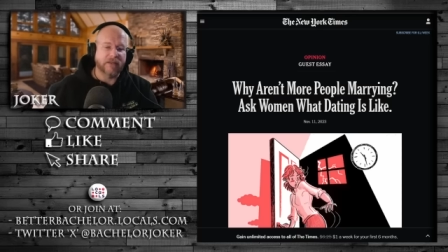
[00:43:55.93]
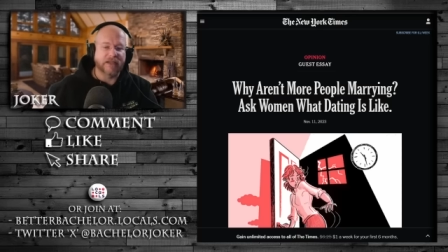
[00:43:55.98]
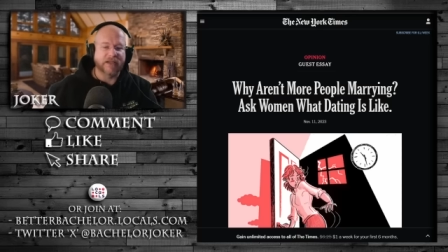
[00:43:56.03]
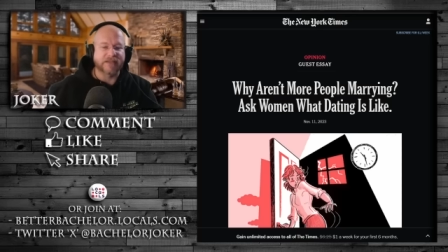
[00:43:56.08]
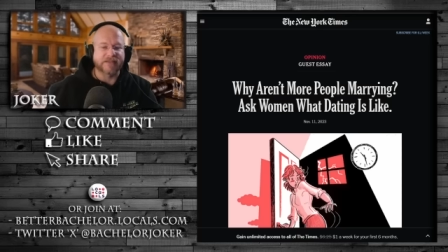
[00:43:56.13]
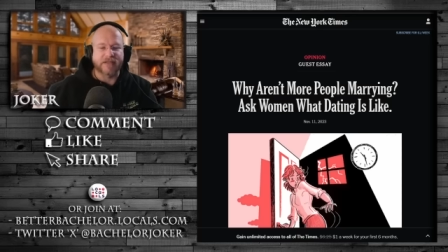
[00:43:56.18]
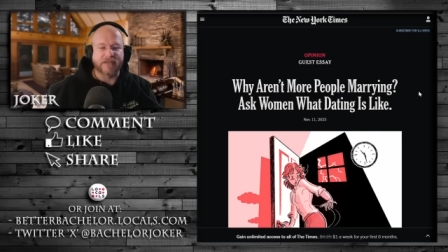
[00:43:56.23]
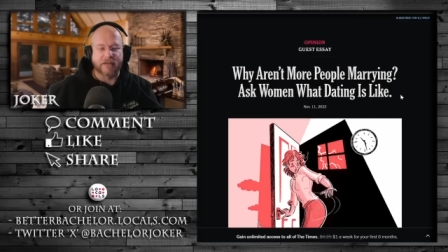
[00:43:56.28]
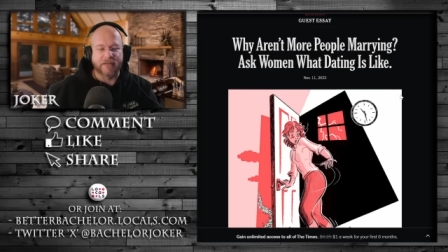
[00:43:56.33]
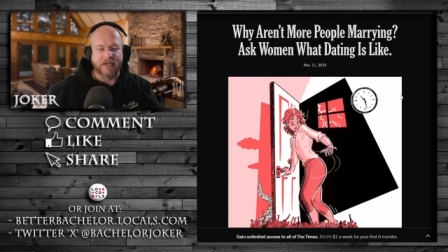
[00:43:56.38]
like I
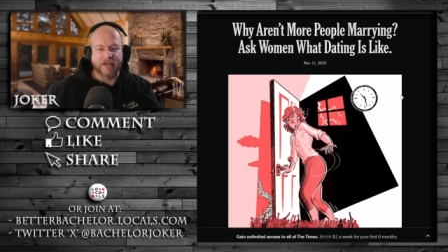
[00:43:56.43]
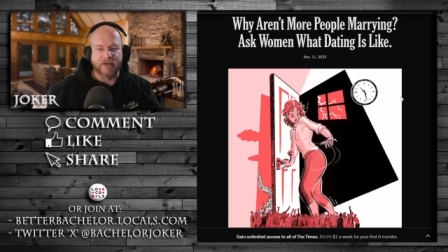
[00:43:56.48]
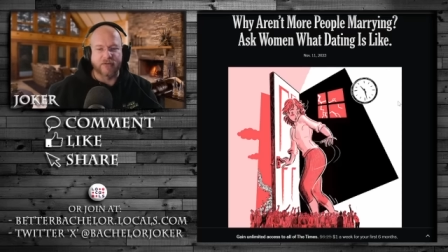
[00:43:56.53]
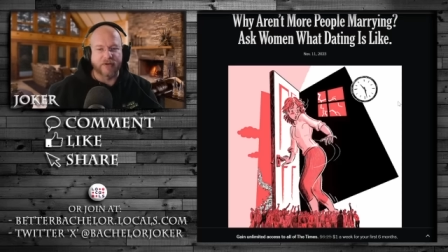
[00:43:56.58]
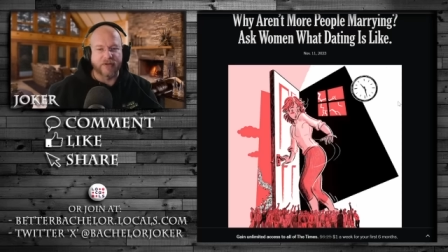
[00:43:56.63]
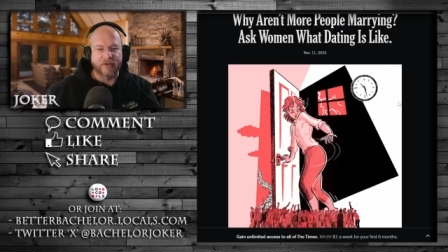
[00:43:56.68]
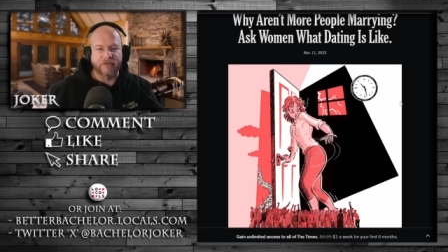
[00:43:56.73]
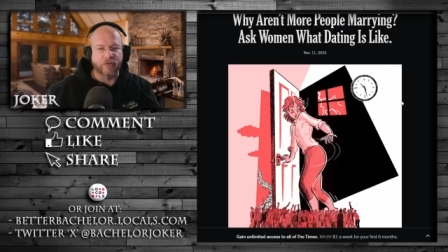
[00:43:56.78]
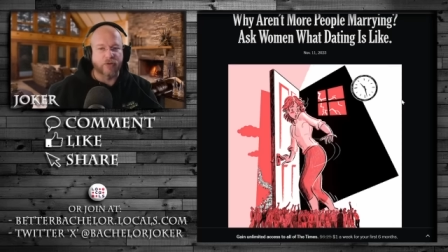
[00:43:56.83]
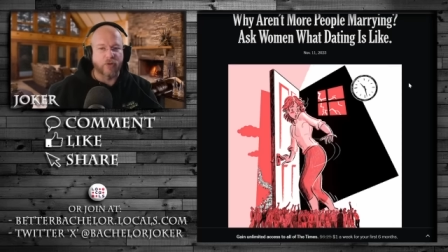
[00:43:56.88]
said, I'm not going to
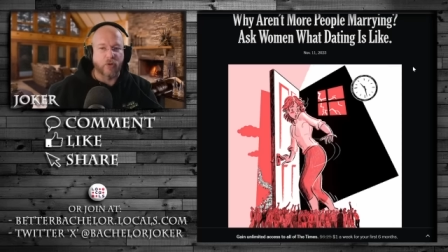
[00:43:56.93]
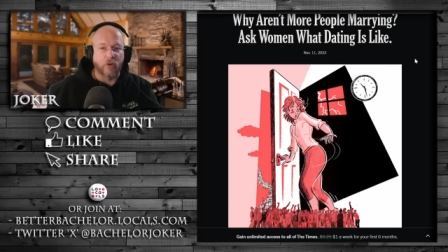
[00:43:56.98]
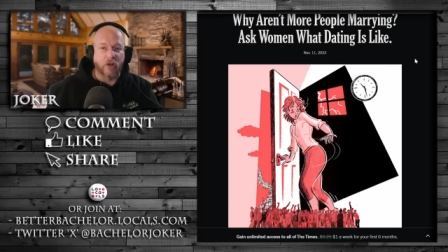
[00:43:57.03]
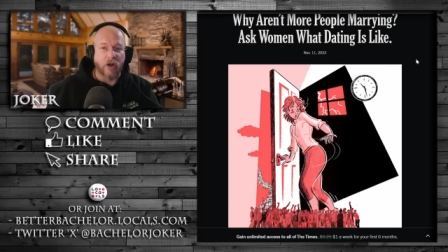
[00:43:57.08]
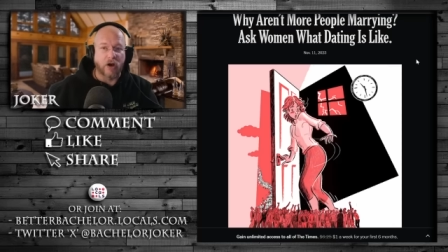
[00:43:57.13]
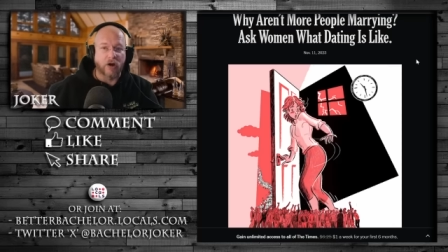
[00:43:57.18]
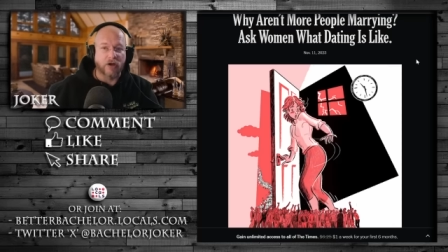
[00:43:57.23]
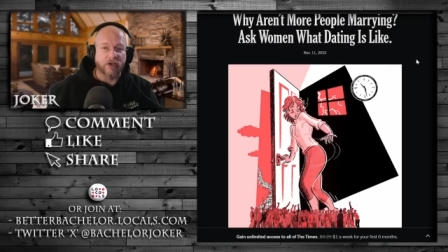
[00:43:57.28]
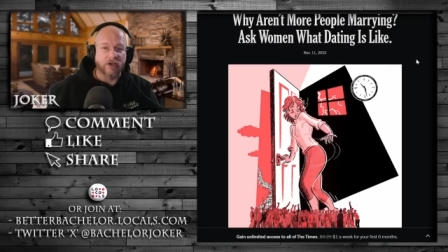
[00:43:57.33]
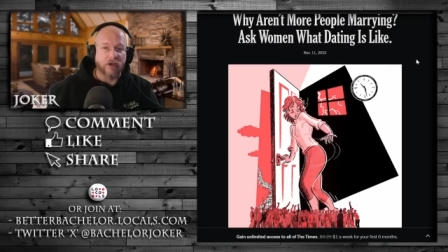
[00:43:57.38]
read through the whole
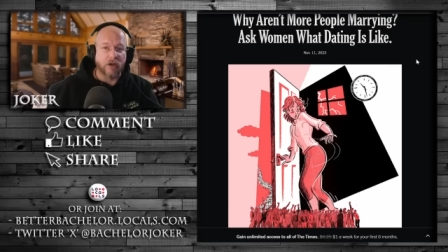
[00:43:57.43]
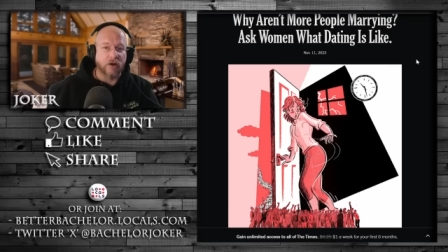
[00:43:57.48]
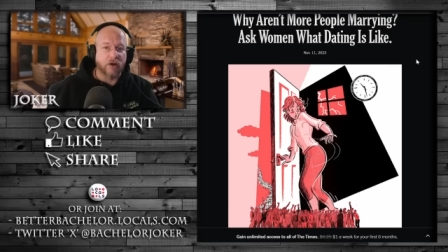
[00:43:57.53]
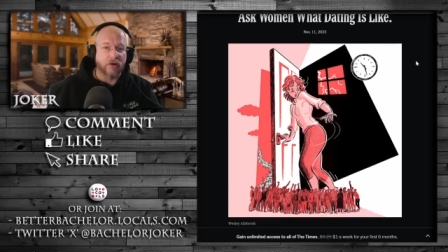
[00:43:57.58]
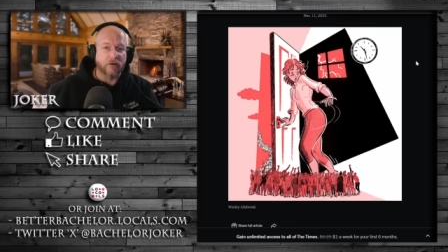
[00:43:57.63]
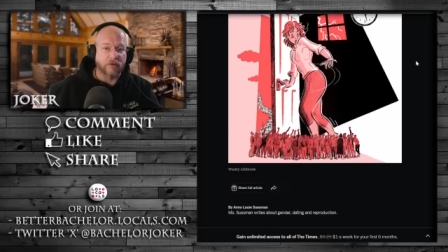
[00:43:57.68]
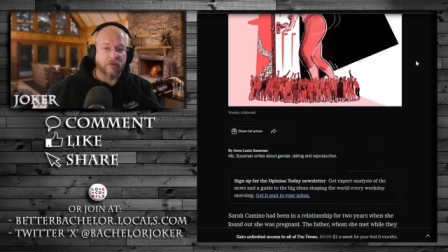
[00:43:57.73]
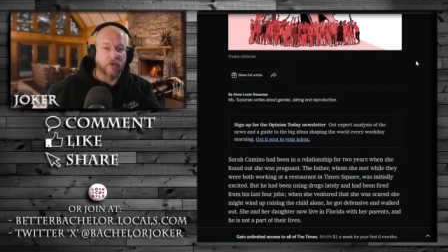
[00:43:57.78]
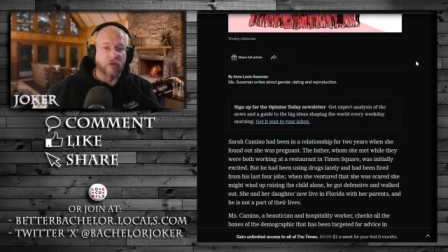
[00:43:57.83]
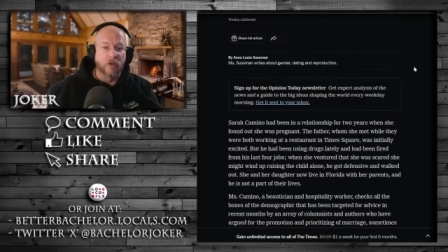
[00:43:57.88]

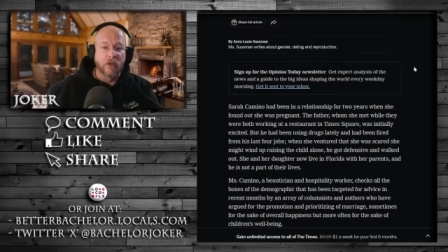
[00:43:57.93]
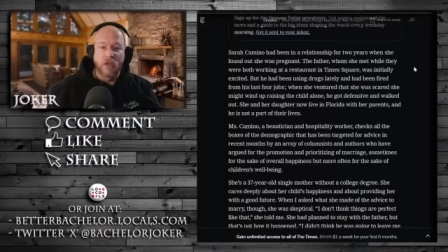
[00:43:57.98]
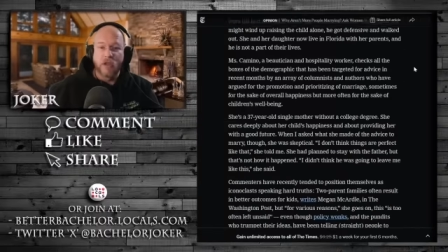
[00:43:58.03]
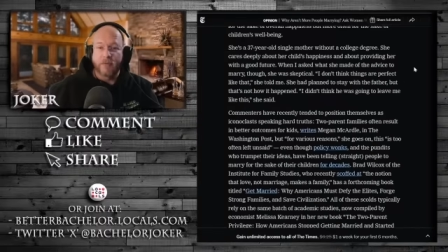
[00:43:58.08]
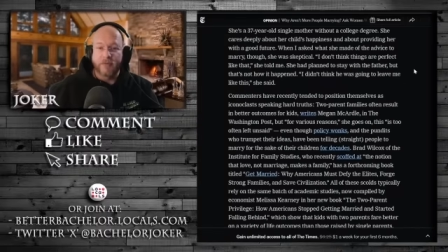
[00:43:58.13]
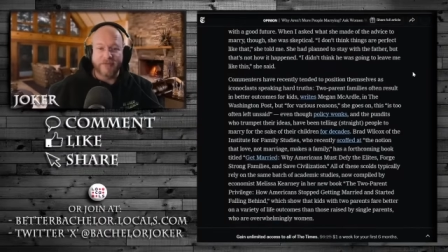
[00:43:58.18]
article,